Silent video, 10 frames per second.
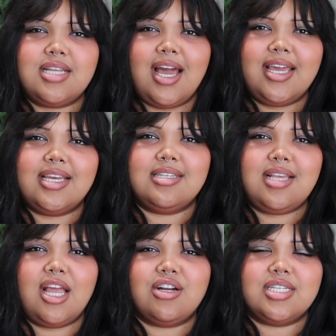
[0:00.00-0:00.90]
Dye his
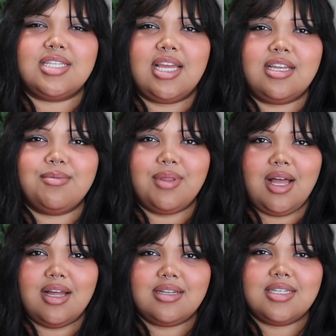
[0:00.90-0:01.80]
hair a sandy
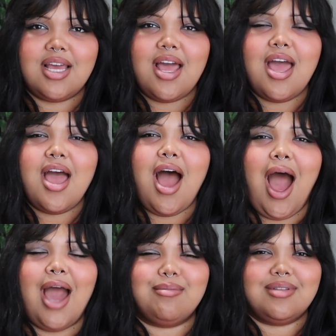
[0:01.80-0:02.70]
blonde.
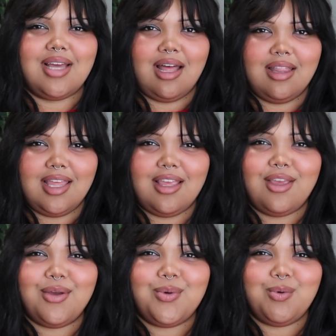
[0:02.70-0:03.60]
I'm telling
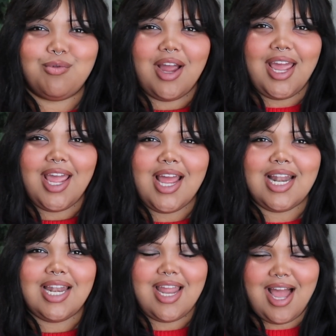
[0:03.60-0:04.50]
you right
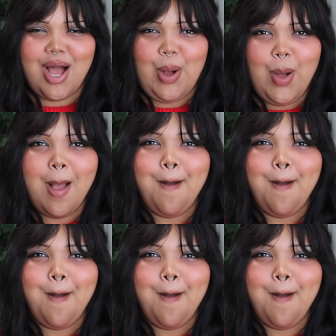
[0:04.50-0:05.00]
now,